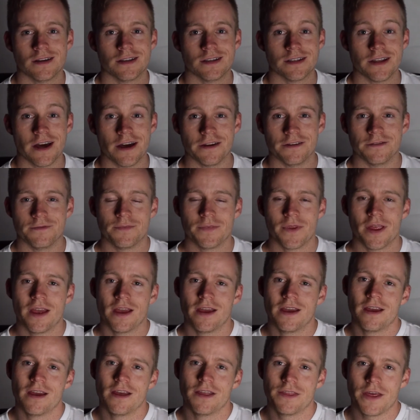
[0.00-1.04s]
done.
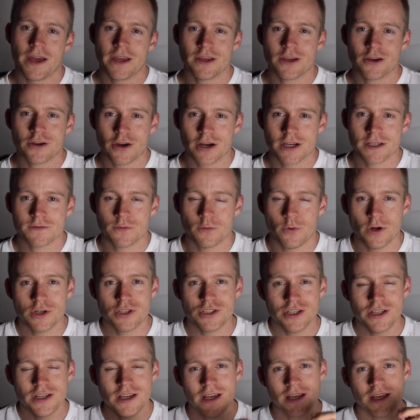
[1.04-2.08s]
Thank you guys for
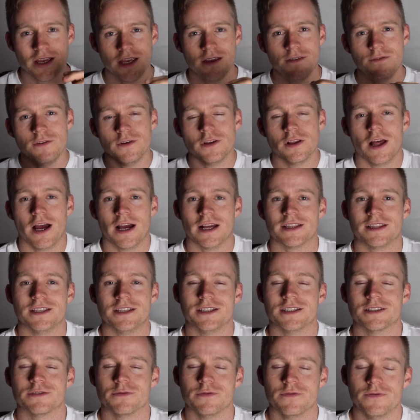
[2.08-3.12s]
watching. If you like
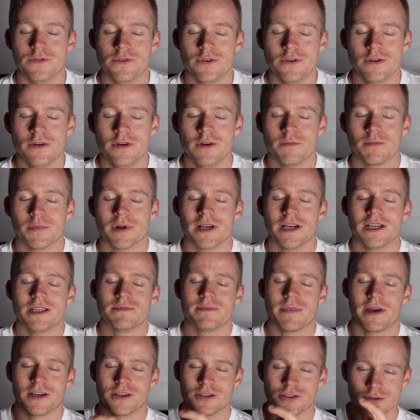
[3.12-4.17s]
this review, please
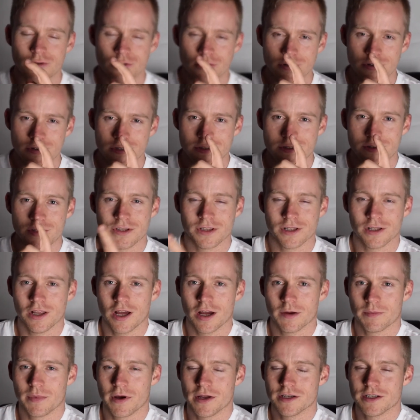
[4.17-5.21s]
make sure to hit the
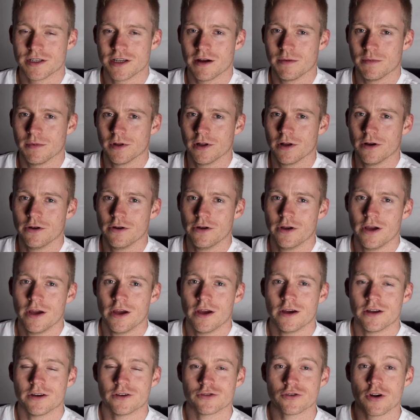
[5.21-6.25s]
like button down below,
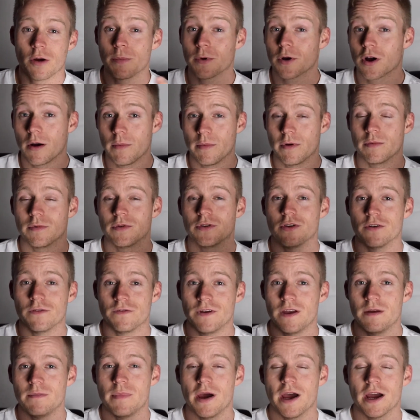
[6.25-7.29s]
drop a comment with your
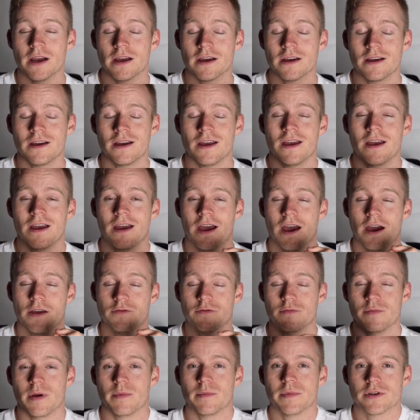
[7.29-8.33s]
feedback, and
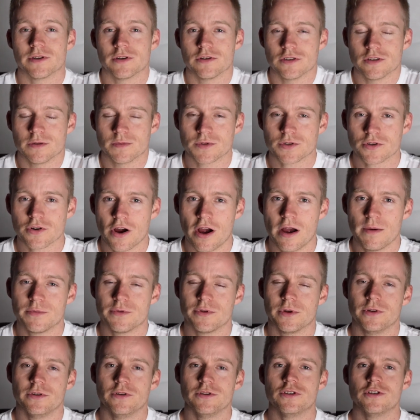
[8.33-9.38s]
remember to subscribe
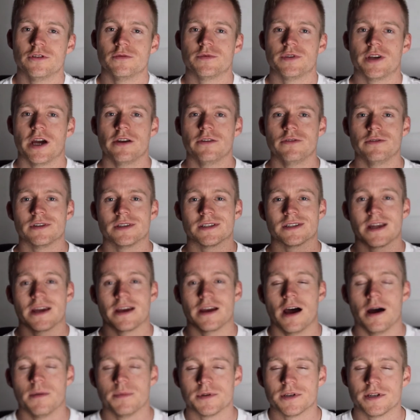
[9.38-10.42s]
to our YouTube channel to stay
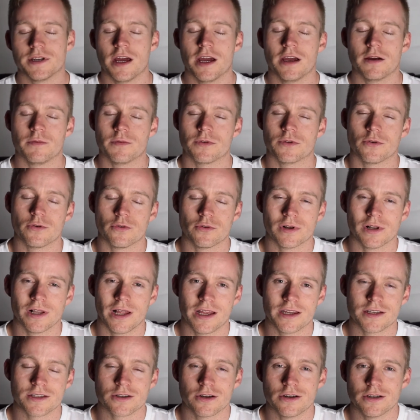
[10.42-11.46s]
up to date with all the
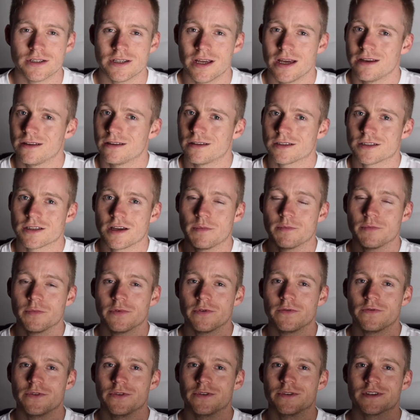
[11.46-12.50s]
latest content and supplement
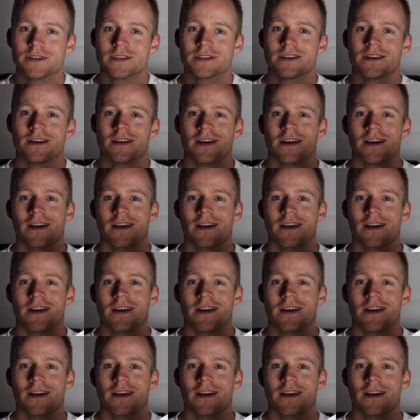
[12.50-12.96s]
reviews.